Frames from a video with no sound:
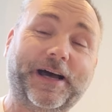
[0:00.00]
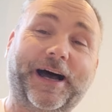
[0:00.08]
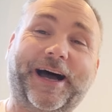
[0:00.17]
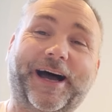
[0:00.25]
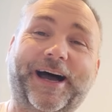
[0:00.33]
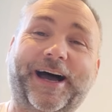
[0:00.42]

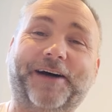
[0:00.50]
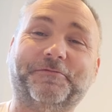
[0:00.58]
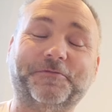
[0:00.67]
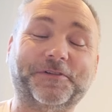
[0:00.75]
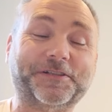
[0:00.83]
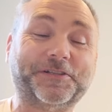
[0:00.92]
Uh,
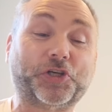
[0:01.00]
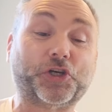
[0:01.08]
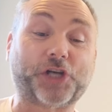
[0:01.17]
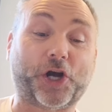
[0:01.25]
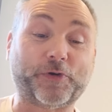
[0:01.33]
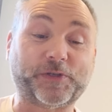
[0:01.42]

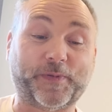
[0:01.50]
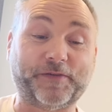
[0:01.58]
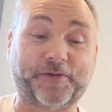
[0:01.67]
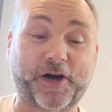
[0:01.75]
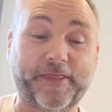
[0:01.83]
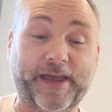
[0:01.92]
Qatari
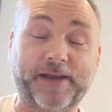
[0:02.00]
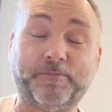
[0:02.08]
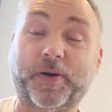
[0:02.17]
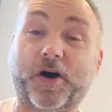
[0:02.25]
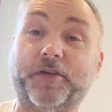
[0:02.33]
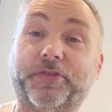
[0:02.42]
Spitfire then,
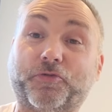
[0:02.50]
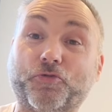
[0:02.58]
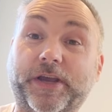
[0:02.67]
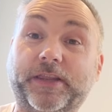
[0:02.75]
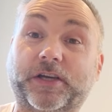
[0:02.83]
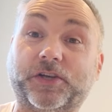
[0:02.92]
part
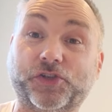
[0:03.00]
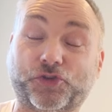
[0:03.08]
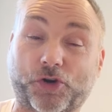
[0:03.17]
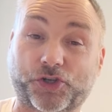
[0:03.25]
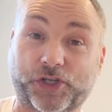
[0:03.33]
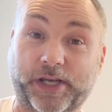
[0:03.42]
three, the
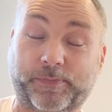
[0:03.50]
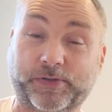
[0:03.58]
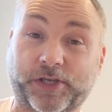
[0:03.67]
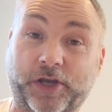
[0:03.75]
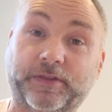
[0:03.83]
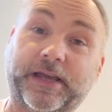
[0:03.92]
construction
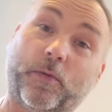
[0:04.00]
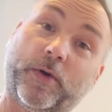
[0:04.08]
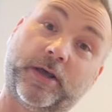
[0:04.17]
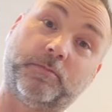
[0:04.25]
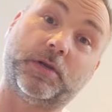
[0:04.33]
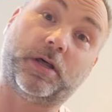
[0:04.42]
episode, that
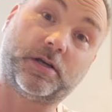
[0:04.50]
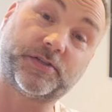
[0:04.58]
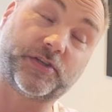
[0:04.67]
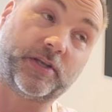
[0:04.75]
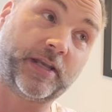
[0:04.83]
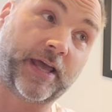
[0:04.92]
went up
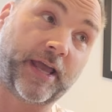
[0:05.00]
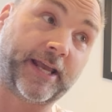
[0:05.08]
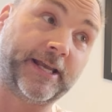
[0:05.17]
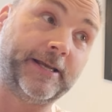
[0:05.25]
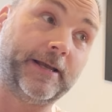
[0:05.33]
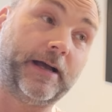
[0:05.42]
last Sunday.